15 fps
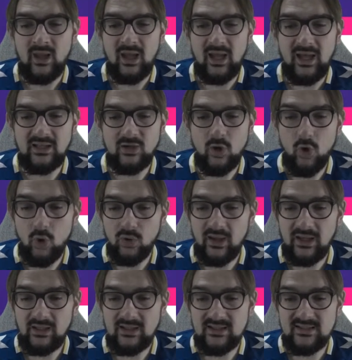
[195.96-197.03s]
and
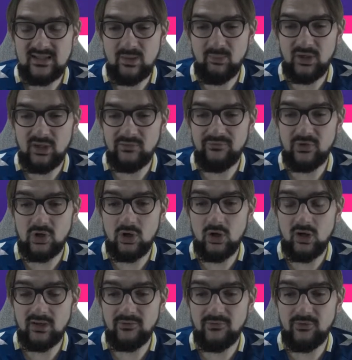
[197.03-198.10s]
Holgate is subbing in for
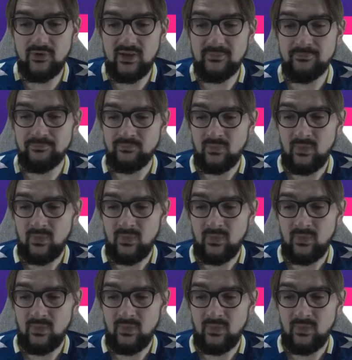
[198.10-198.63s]
Godfrey.